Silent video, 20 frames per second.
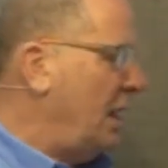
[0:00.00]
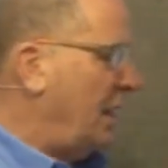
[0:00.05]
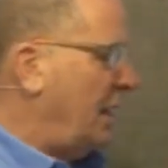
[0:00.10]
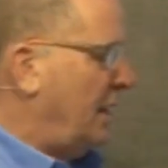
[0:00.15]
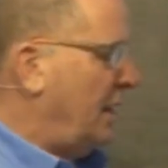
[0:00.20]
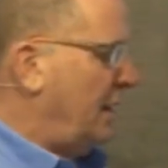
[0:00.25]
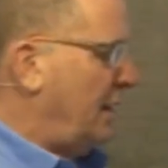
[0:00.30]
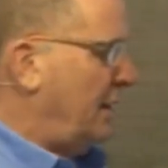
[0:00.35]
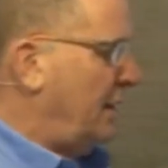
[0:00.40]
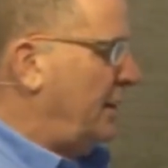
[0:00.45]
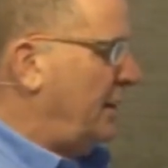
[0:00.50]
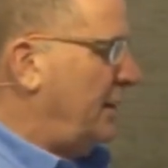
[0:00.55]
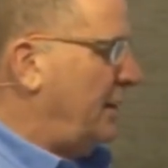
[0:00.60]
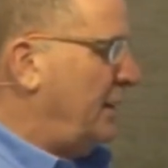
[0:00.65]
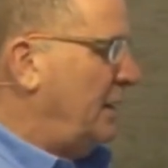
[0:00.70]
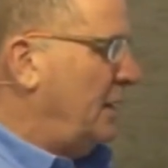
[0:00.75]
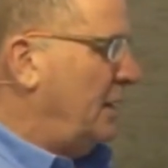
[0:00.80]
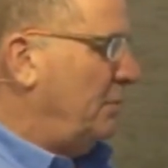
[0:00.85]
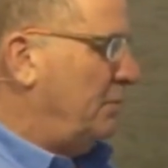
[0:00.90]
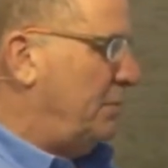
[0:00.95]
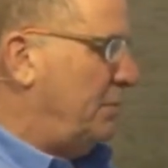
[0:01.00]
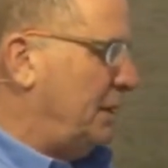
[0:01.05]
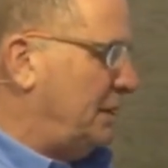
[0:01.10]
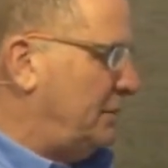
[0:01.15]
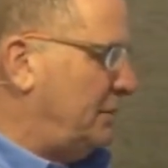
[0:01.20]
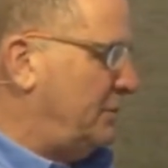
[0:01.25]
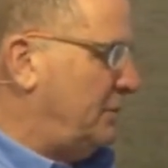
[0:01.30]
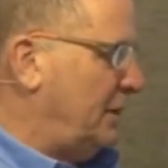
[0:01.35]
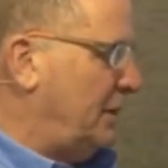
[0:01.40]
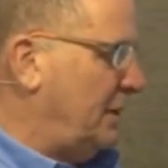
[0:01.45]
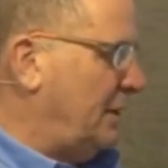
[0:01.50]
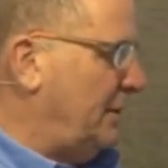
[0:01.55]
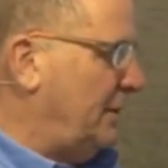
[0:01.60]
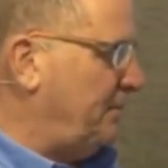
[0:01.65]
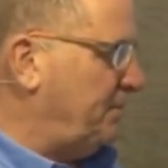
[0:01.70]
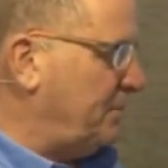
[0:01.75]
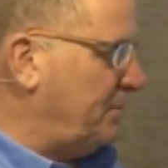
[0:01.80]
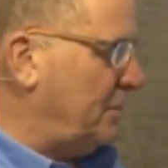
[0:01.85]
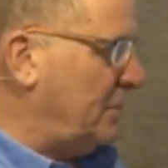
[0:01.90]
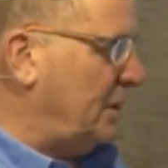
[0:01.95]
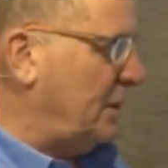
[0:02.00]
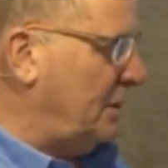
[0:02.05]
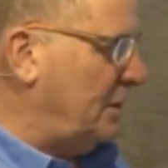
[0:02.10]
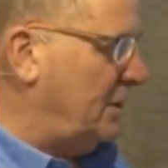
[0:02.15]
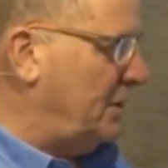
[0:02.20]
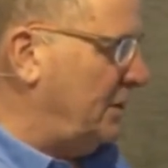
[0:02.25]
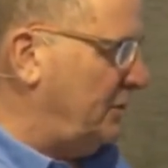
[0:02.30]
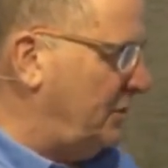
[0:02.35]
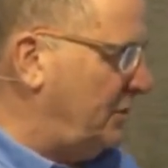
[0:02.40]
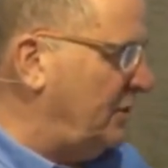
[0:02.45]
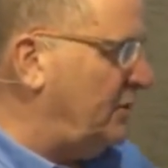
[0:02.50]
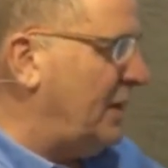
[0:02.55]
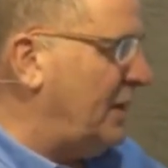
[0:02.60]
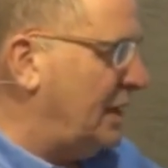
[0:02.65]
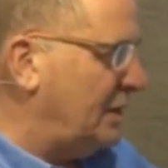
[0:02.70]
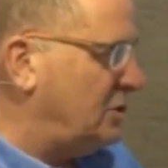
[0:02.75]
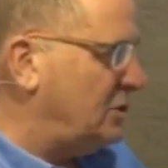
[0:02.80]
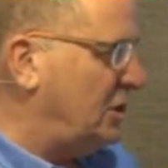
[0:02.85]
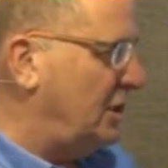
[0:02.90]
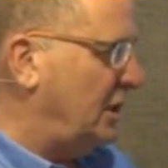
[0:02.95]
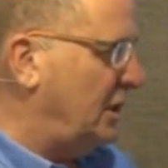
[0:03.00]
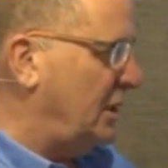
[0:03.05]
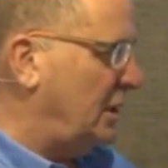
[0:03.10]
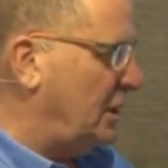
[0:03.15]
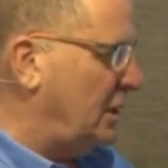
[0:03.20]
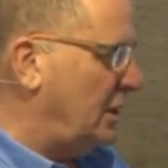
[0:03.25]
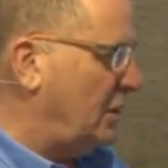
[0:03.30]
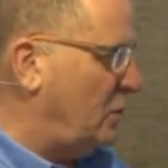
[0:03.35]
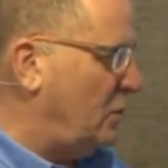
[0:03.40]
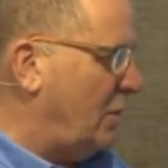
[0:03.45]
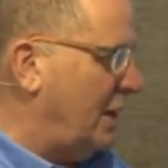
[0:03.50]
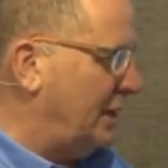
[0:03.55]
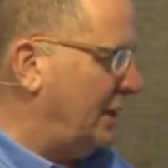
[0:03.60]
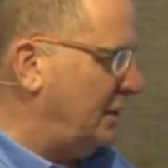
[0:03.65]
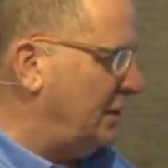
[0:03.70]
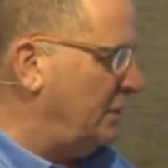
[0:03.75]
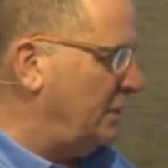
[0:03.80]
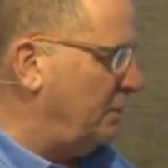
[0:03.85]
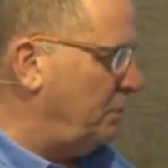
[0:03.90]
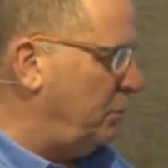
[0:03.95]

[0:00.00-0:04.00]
Uh, but um, this is actually a, quite a